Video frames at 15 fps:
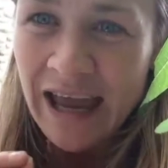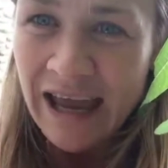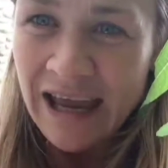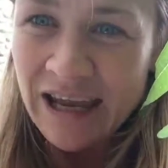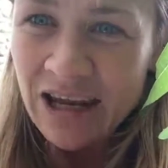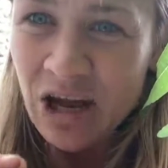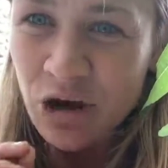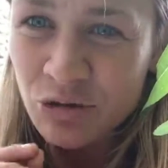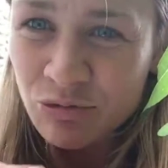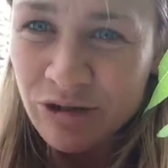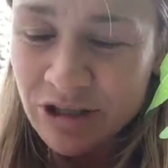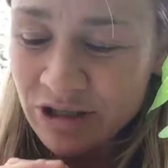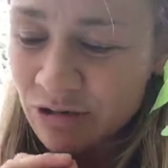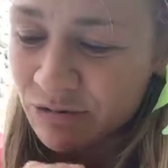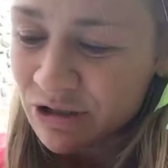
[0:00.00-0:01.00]
in a
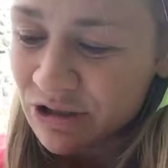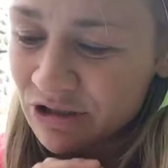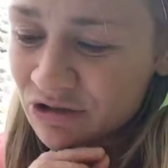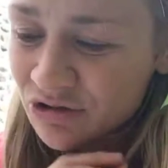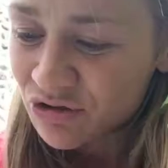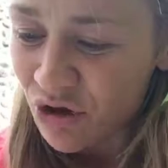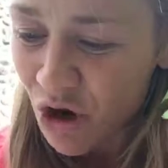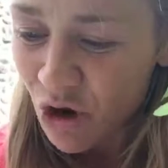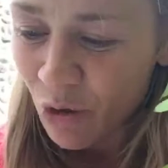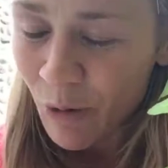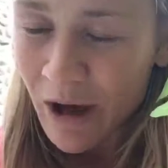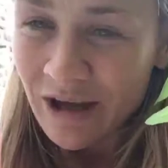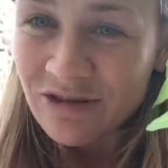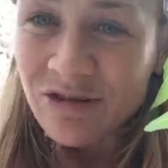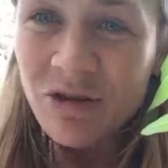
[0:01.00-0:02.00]
really, really strong
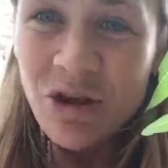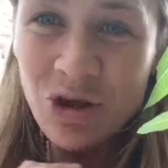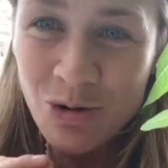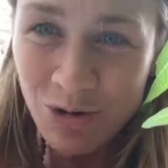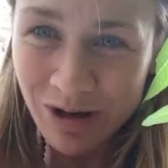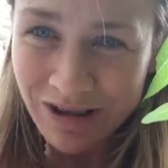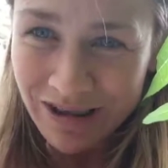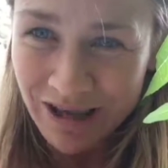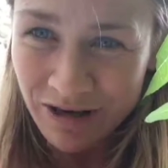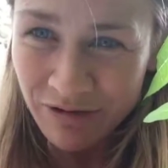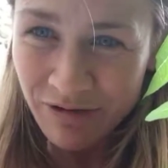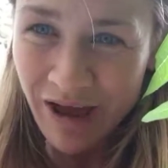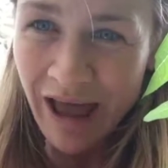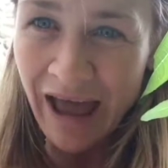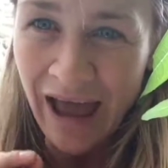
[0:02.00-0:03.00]
way so that you can
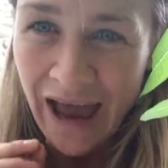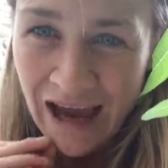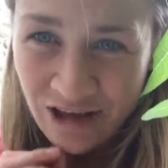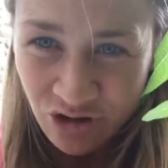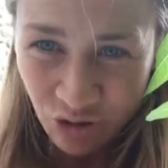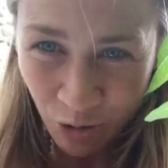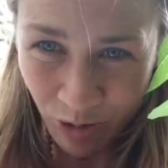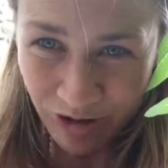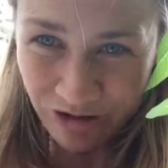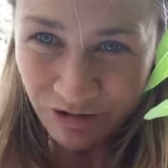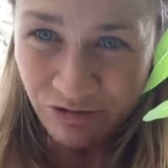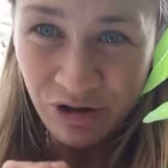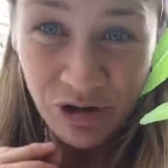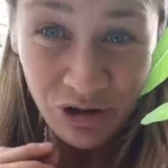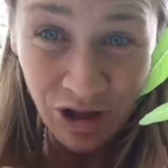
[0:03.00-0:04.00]
live at
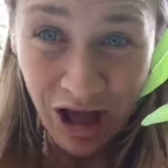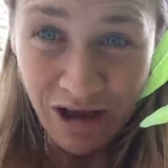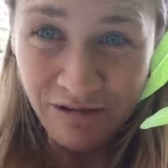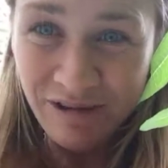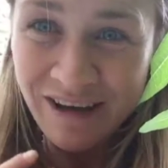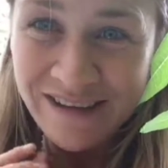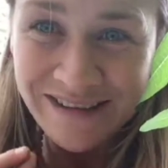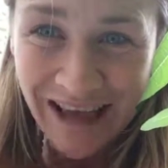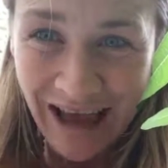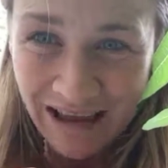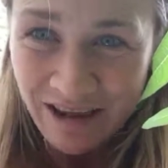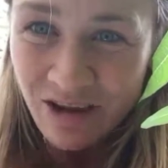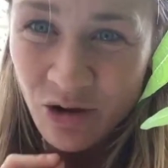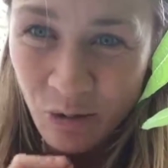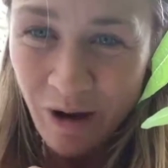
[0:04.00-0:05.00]
choice for your life
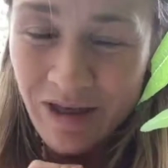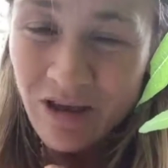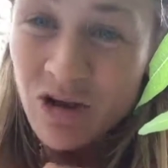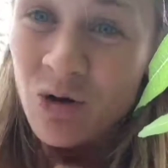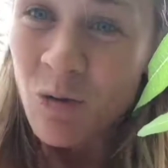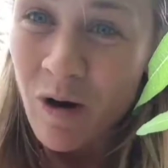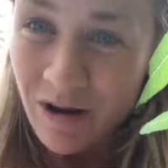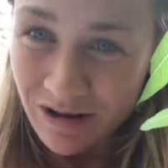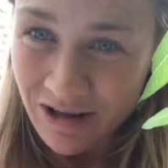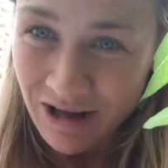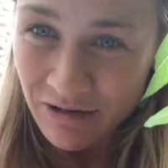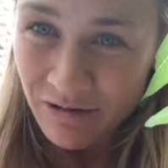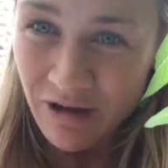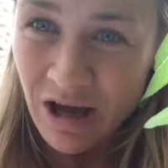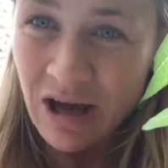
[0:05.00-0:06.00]
exactly the way that you want to
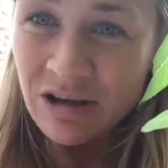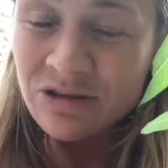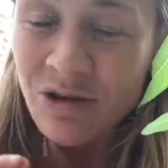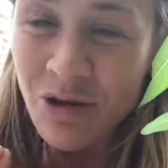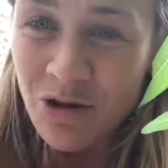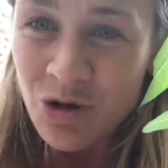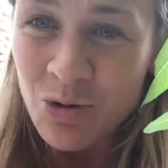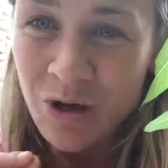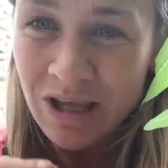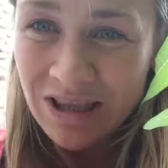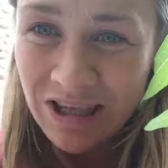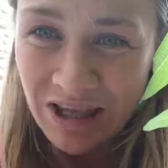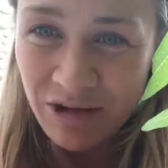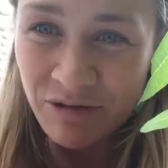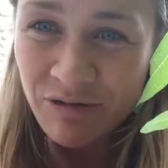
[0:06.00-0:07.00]
live, so that you
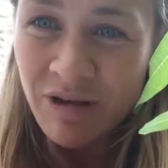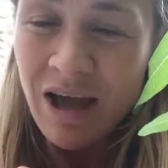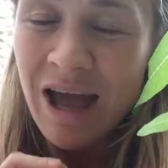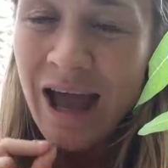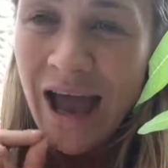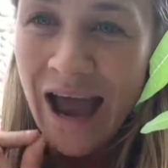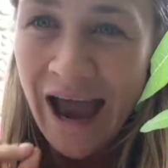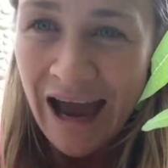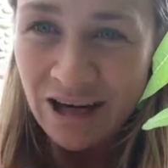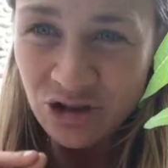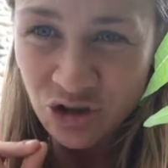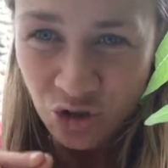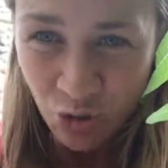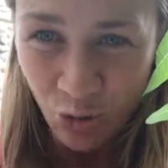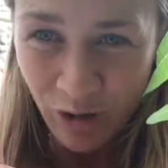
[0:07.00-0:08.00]
can live at
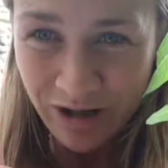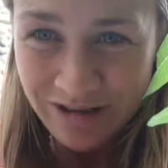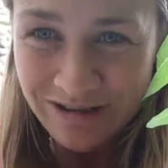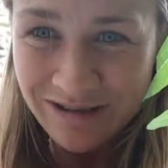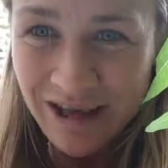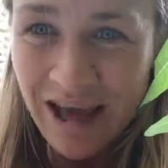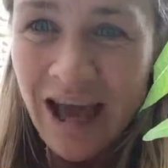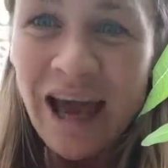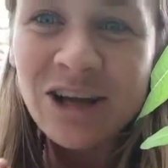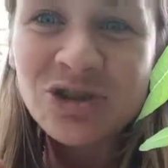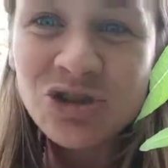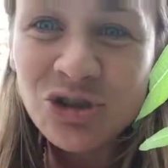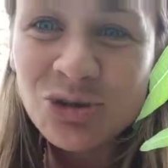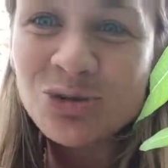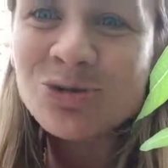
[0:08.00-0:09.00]
choice
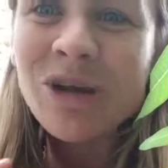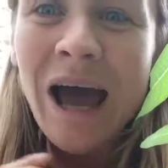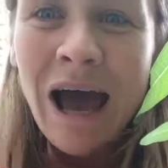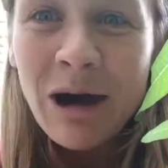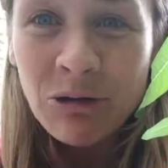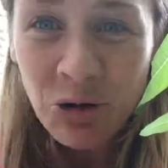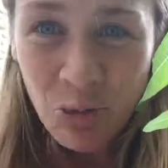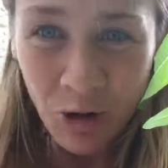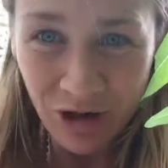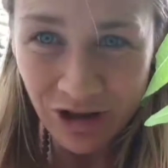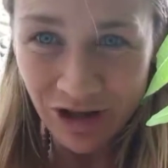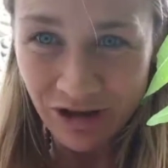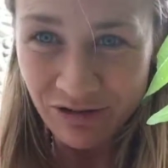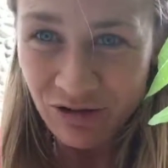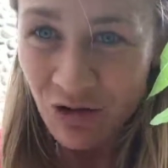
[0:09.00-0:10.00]
and choose how you want to
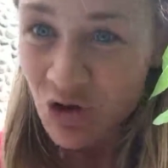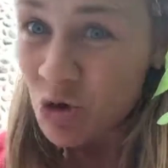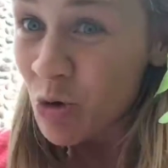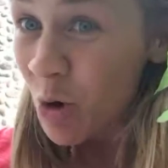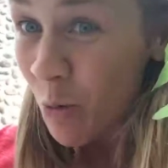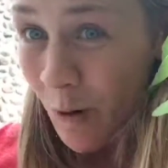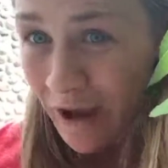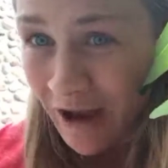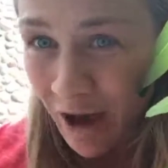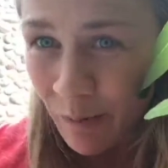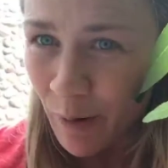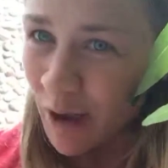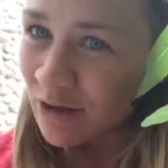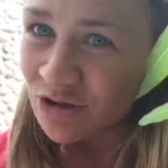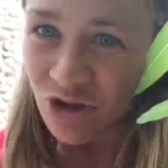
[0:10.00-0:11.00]
live, so that you can wake
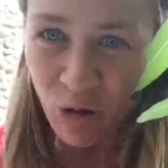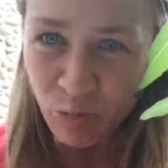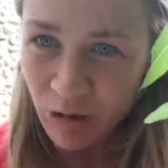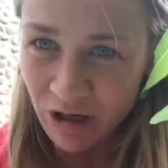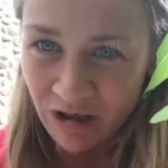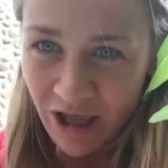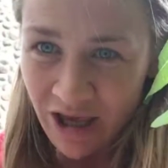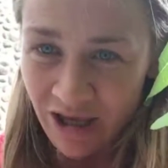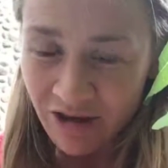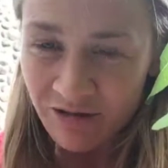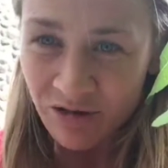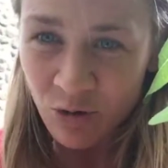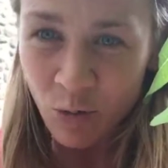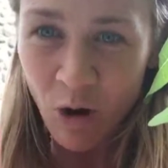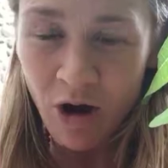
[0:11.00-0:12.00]
up and jump in a lake
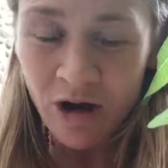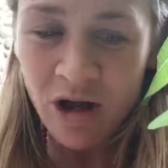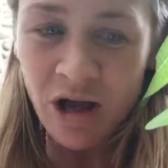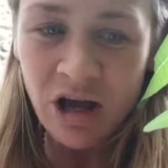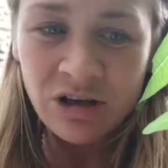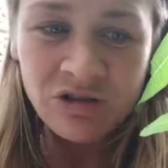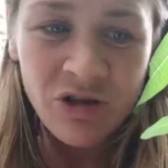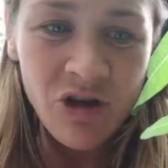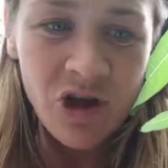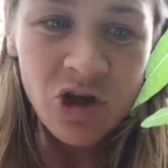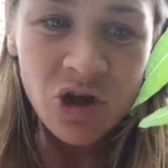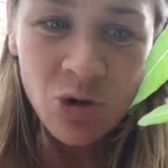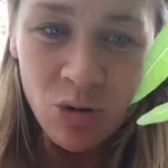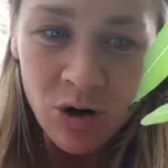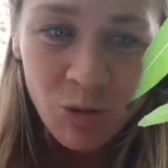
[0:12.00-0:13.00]
if you want, so that
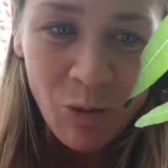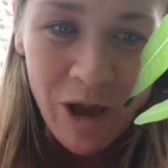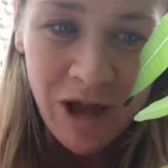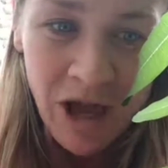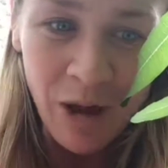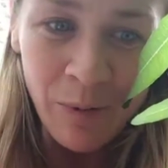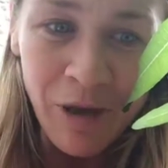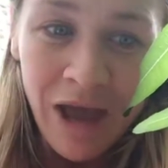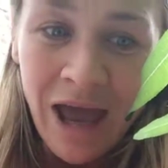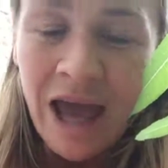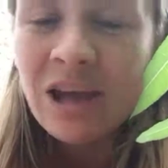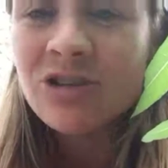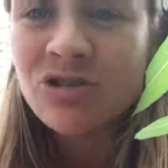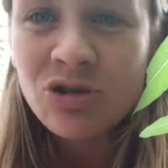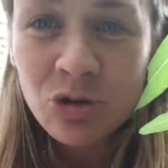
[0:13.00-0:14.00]
you can wake up
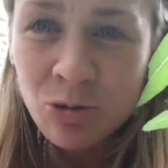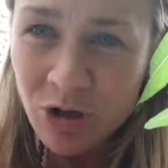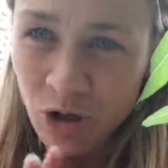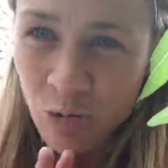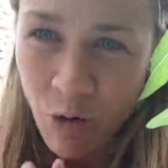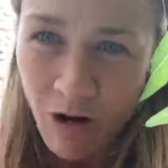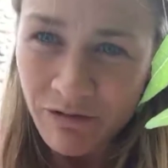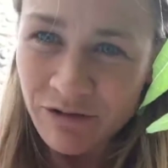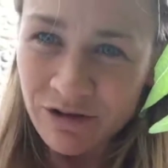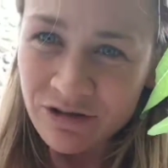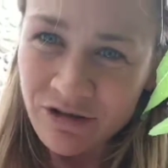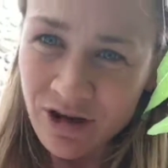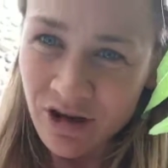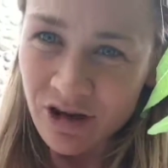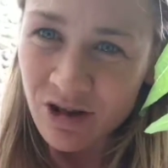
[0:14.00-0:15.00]
and do what you want
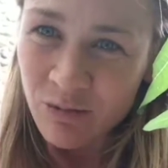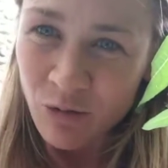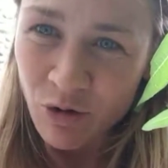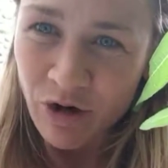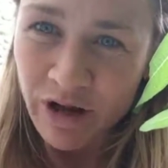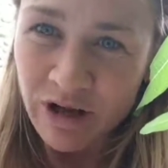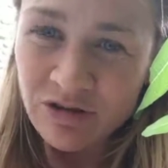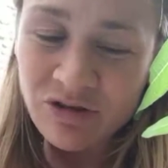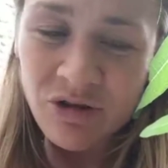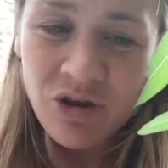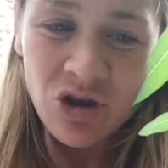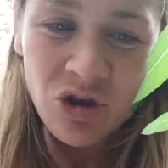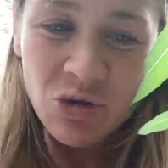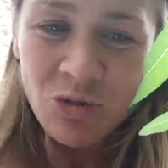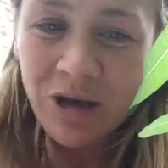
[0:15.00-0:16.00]
first thing in the morning, so
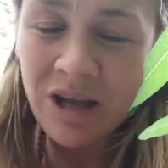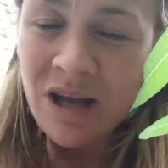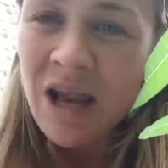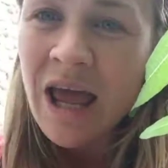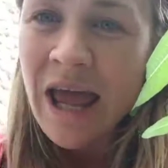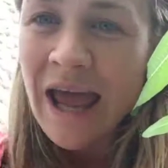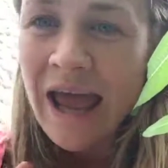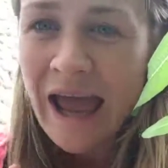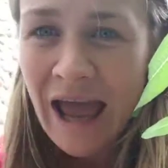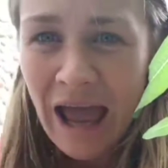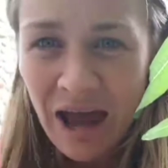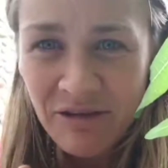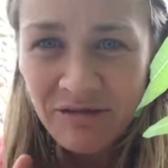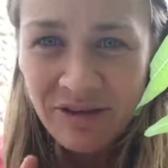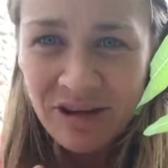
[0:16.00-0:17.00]
that you can
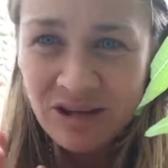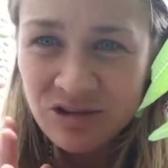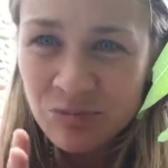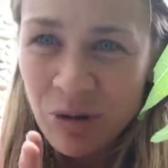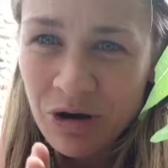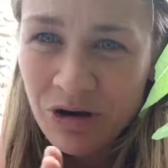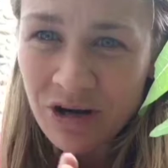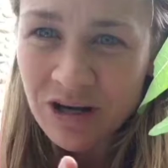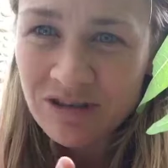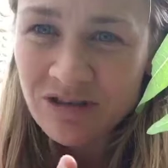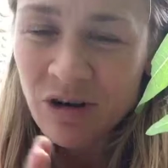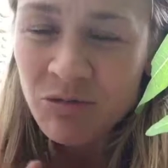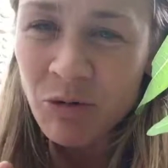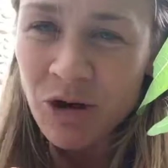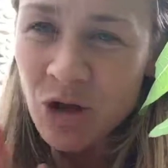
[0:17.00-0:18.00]
have the experience
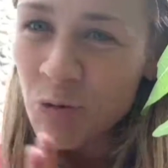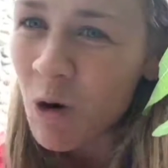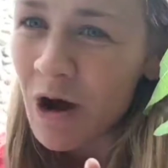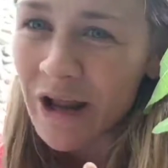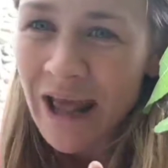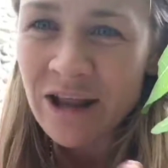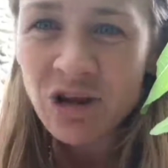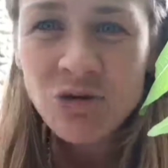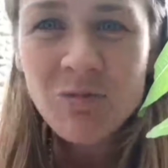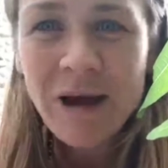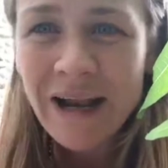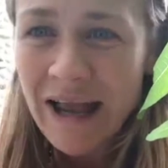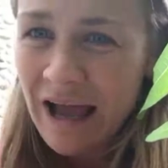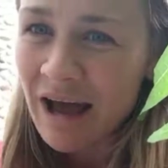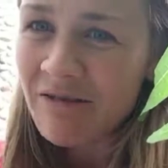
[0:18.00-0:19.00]
of what you want. And you
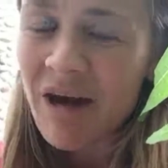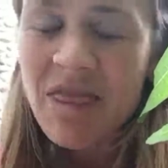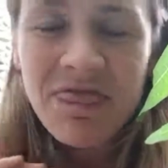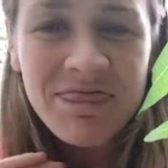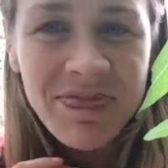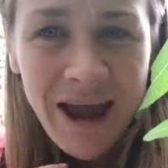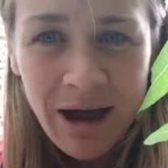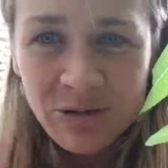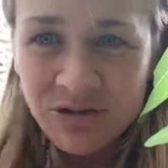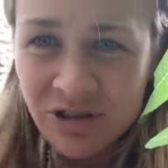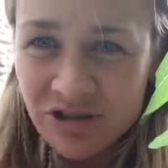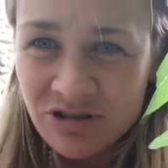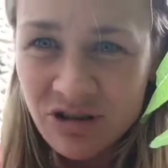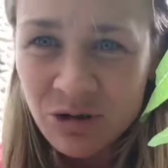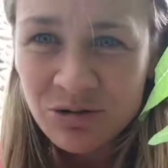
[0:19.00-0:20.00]
might have 1,000
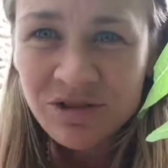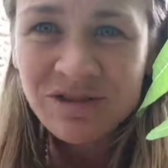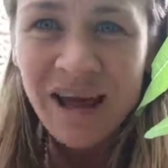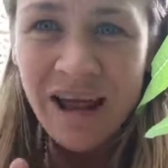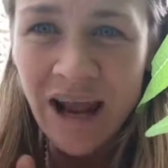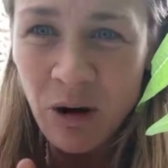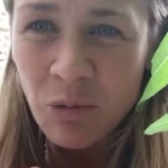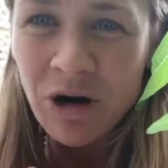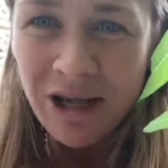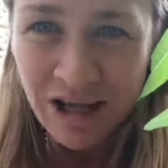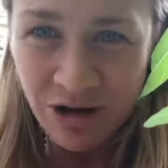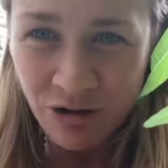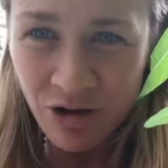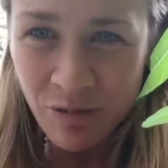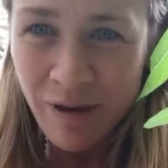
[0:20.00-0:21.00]
excuses, and I want to
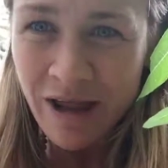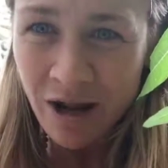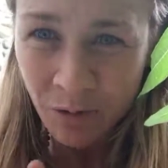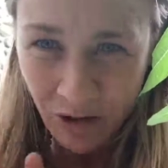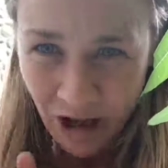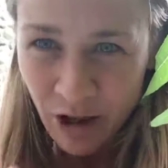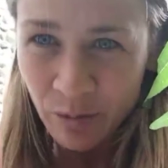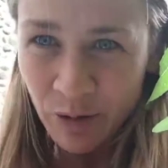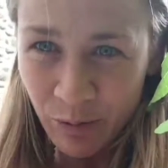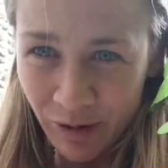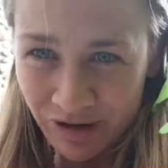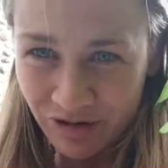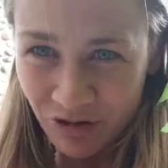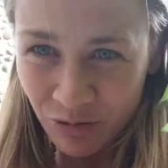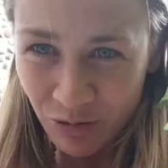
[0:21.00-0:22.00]
hear them and I want to help you
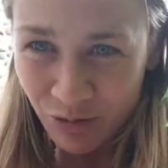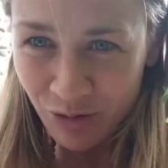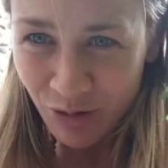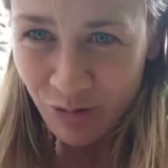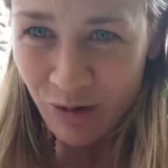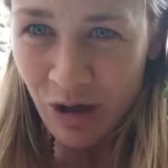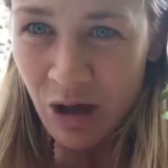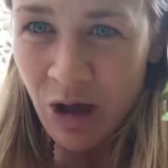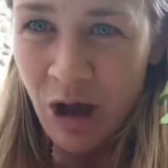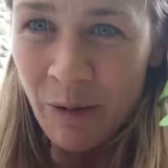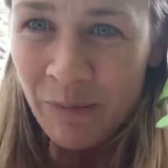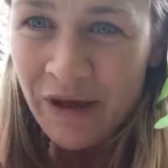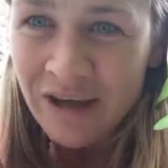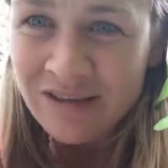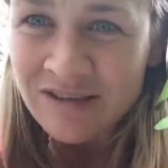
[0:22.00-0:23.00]
bust through them,
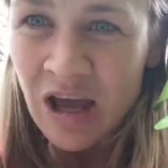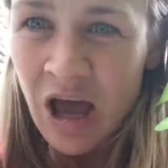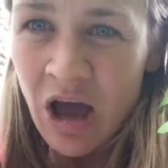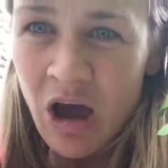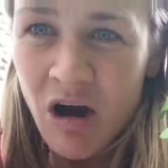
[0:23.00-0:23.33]
because